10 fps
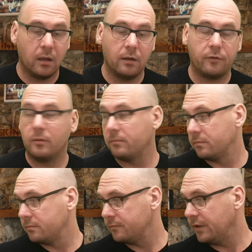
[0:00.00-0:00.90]
From
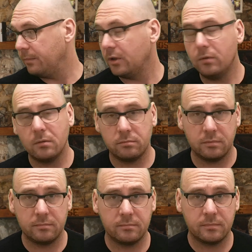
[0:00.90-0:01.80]
Vape Mill,
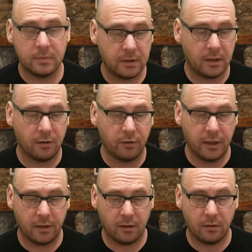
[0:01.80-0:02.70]
Harway
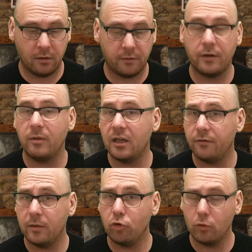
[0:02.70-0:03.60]
on 3 Men the
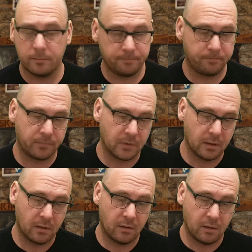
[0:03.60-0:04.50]
Vape Show.
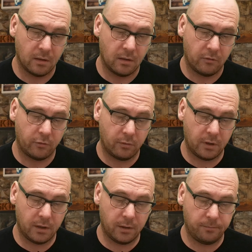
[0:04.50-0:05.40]
So
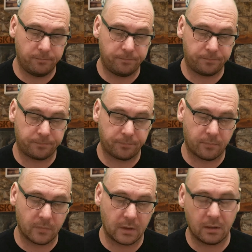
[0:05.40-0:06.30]

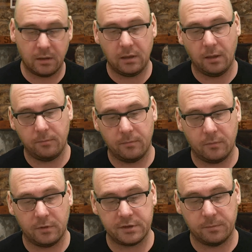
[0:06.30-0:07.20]
yeah,
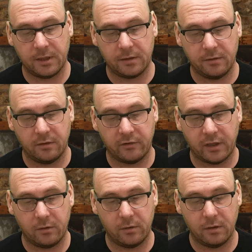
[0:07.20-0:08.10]
let's get back to the
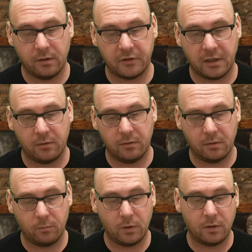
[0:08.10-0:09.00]
XIRON. The
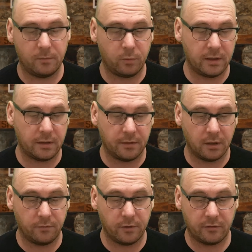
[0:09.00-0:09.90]
XIRON, what do I think
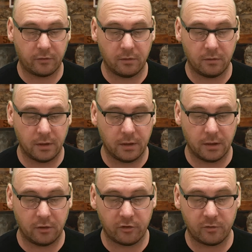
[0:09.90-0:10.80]
of it? It's got
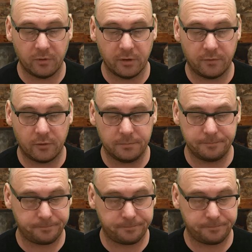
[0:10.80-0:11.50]
adjustable airflow.